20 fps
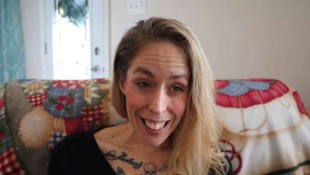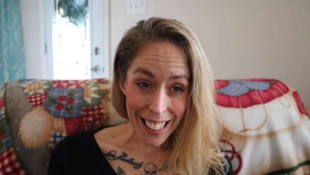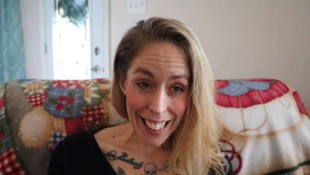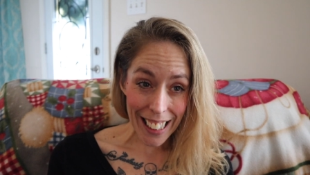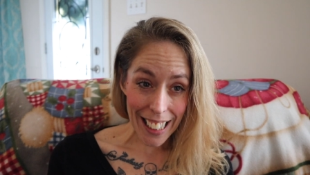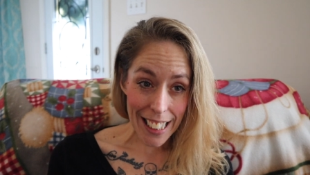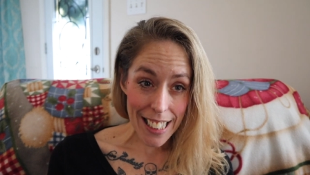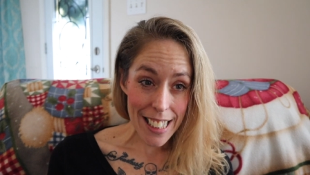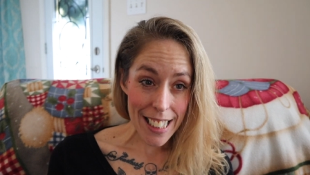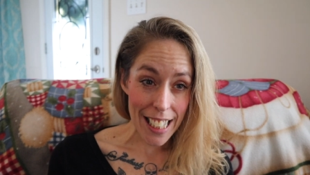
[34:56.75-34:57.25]

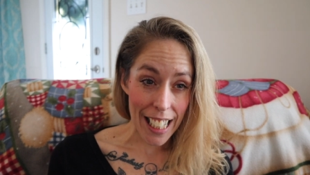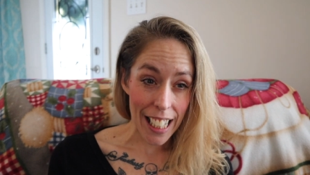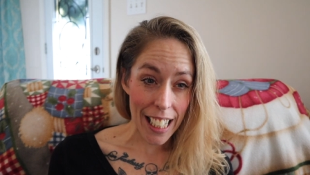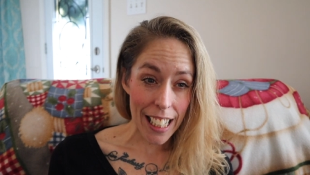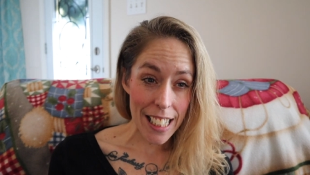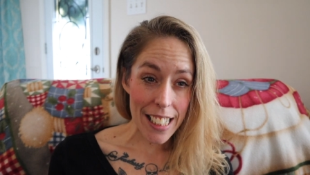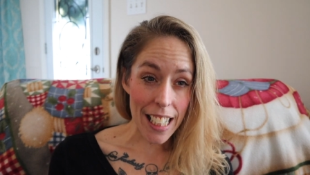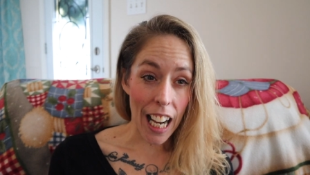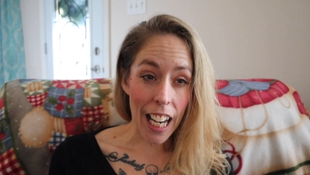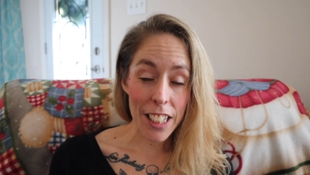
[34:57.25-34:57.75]
Like I
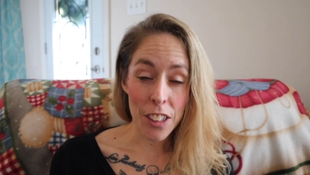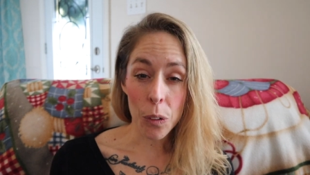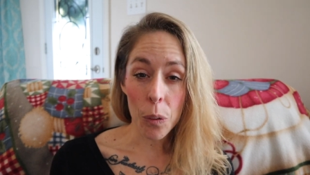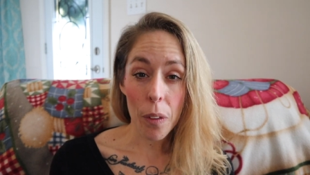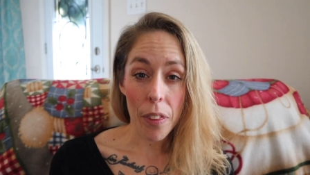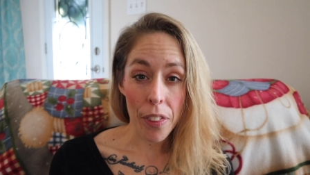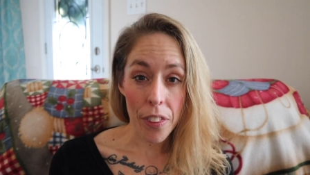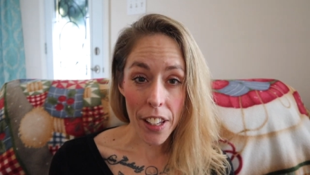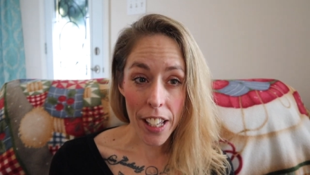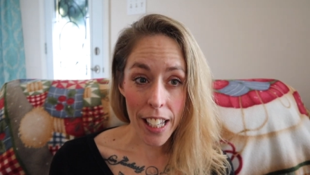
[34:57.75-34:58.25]
said, I
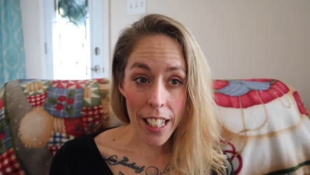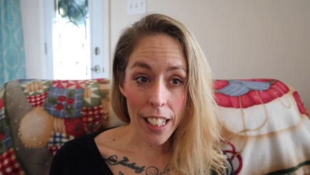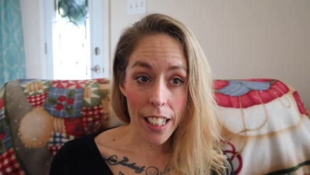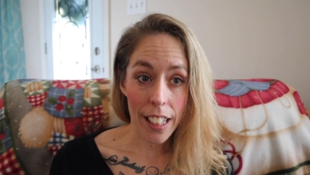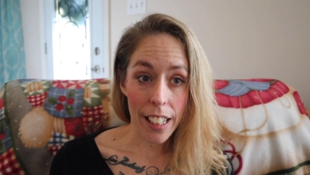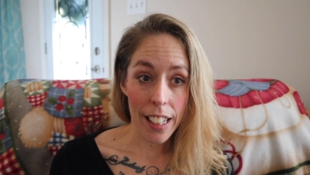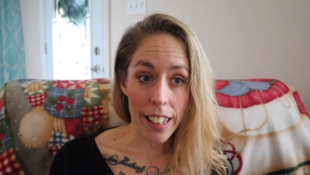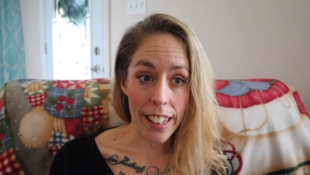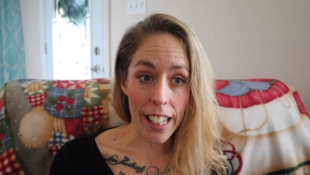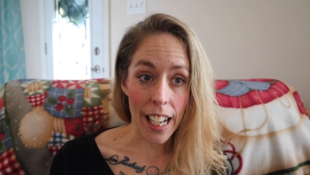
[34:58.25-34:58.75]
don't
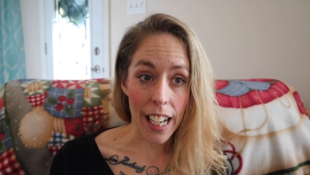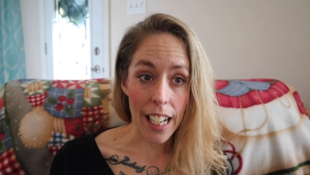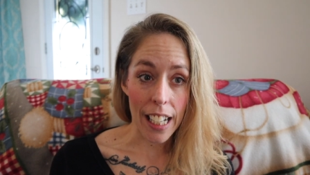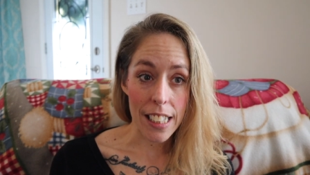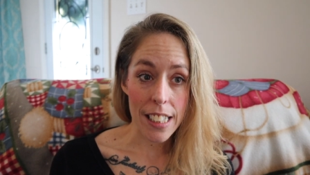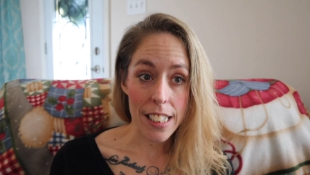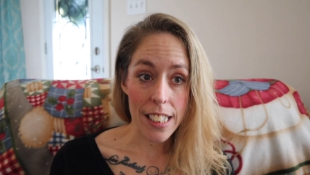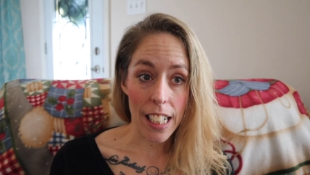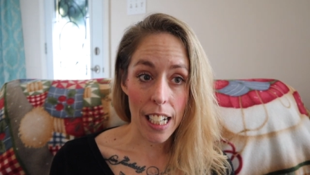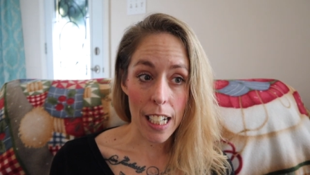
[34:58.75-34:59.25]
think
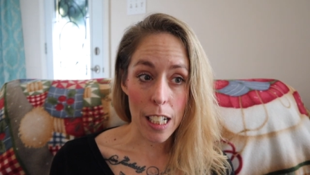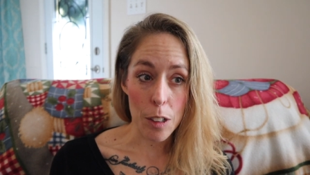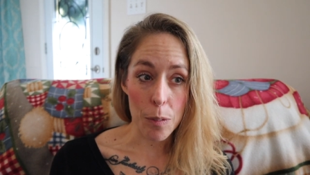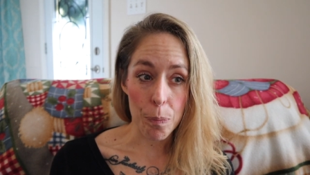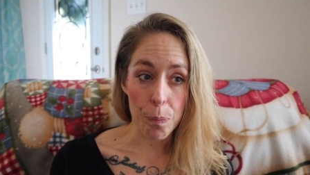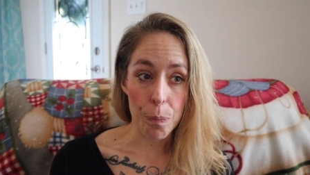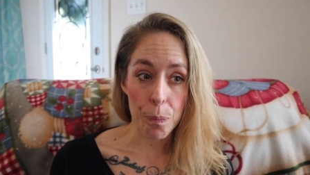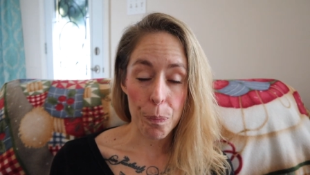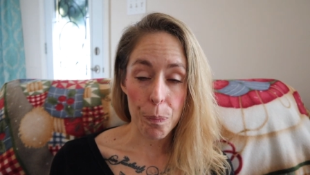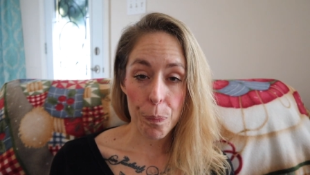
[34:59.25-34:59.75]
that
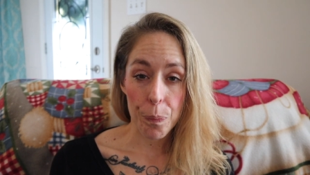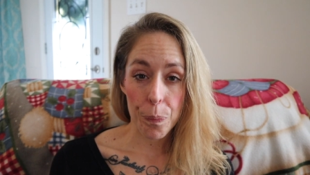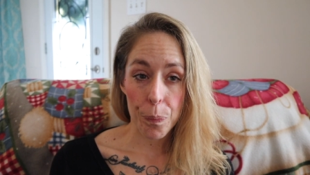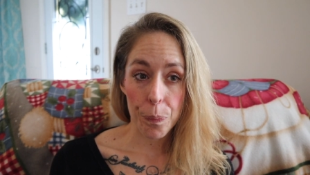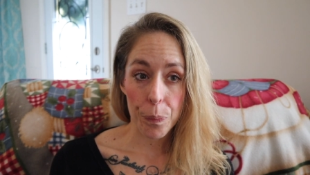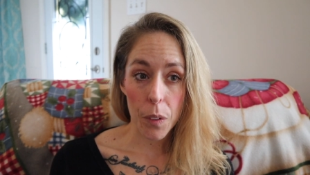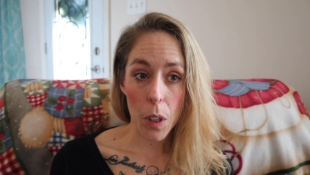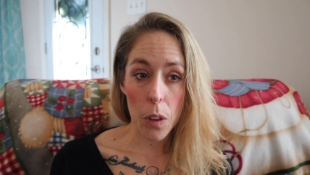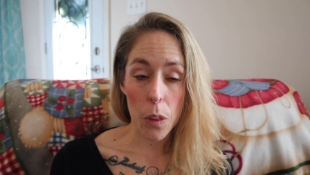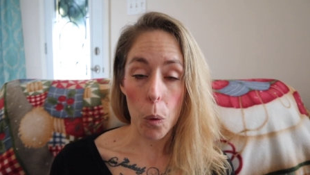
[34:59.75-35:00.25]
um,
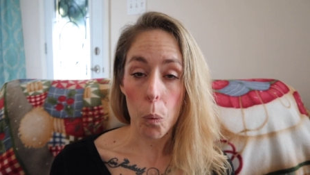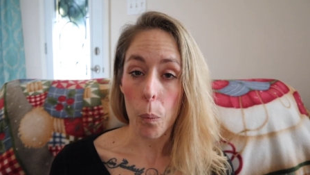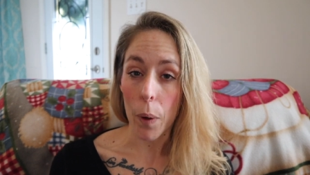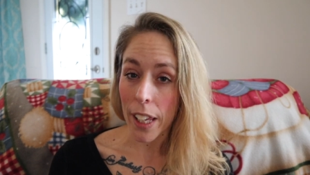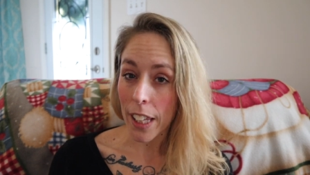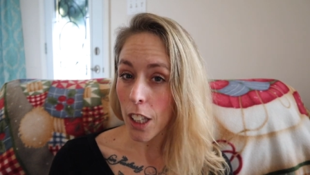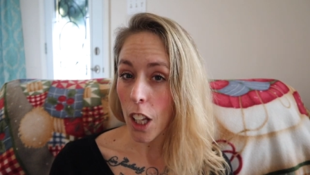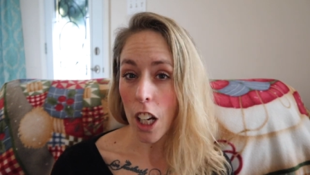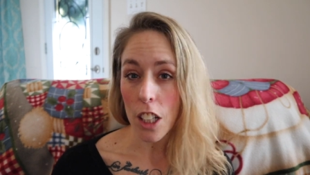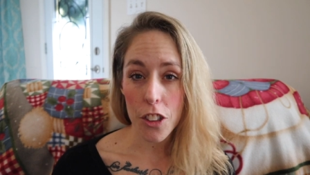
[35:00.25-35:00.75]
the
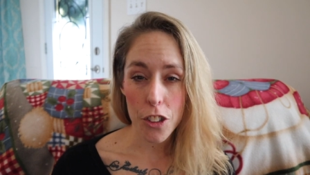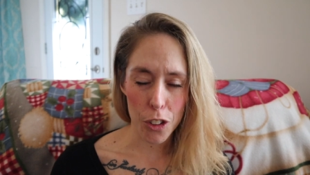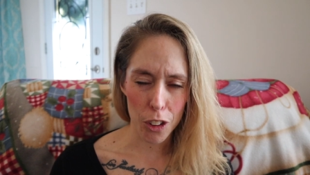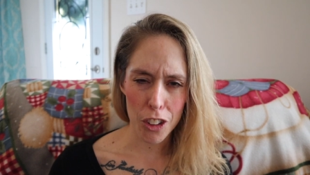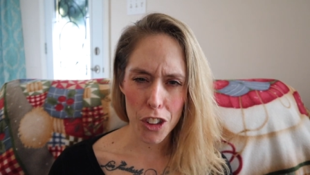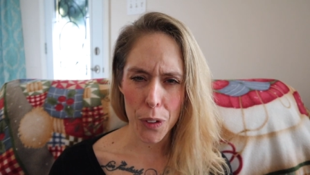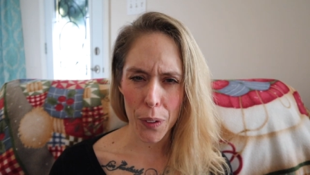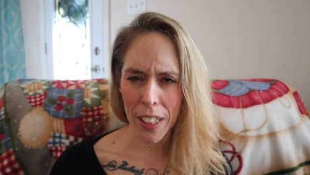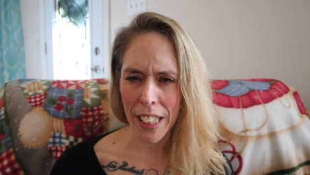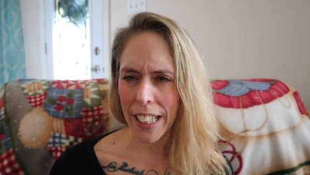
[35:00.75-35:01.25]
weight loss
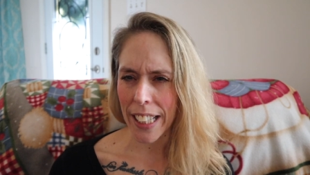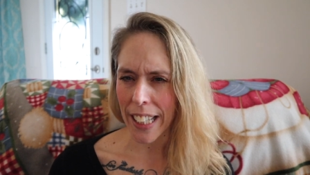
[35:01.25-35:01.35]
surgery